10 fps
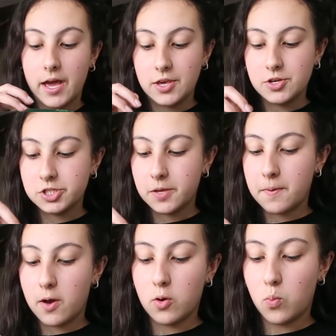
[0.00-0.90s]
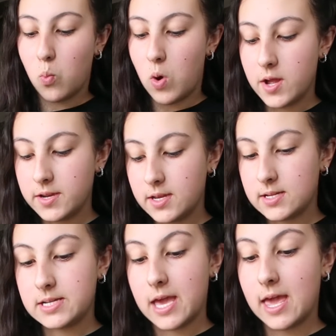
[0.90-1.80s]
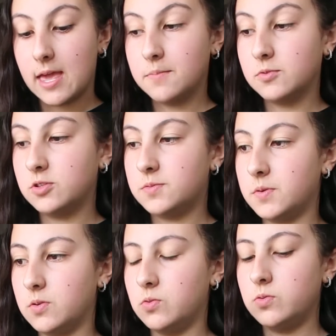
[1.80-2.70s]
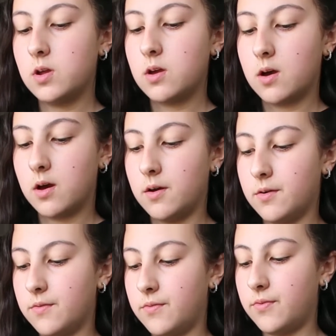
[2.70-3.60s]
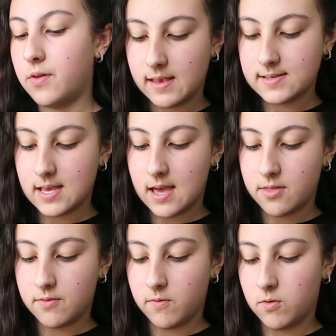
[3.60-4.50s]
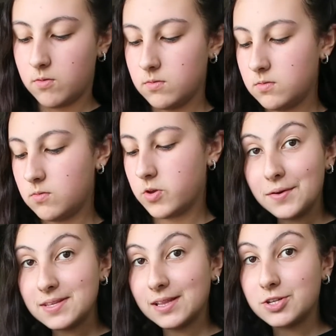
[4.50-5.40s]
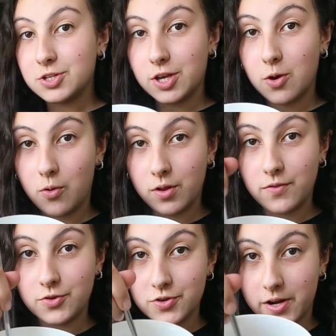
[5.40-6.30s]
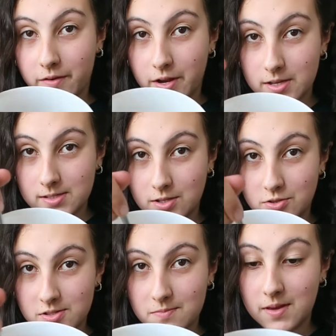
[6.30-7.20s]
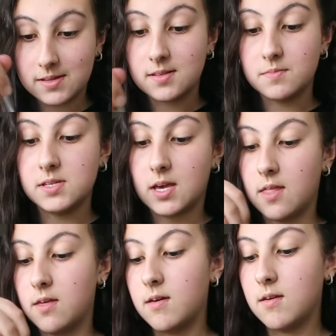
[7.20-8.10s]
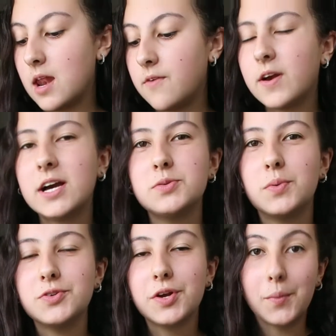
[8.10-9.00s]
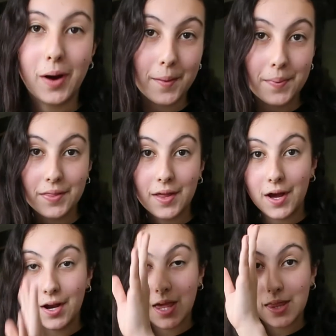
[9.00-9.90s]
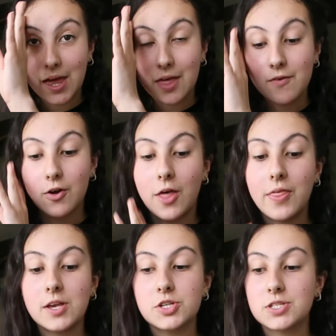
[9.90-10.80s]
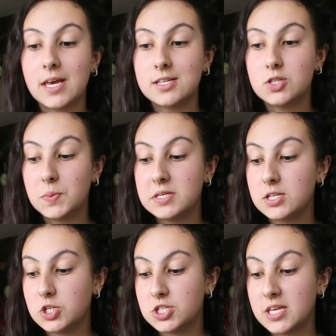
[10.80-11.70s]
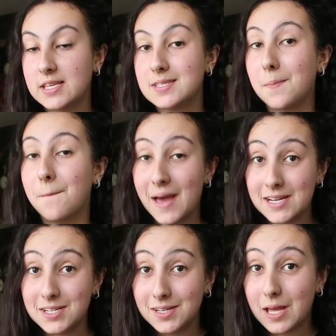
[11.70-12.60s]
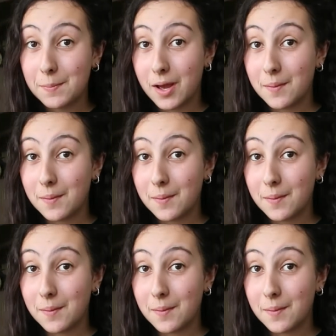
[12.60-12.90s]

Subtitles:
I usually put 1 tablespoon of this erythritol. Those are literally all of your dry ingredients, and you just mix them together. And if you guys are wondering why I put the honey and the erythritol, I think it just tastes sweet and just tastes better in my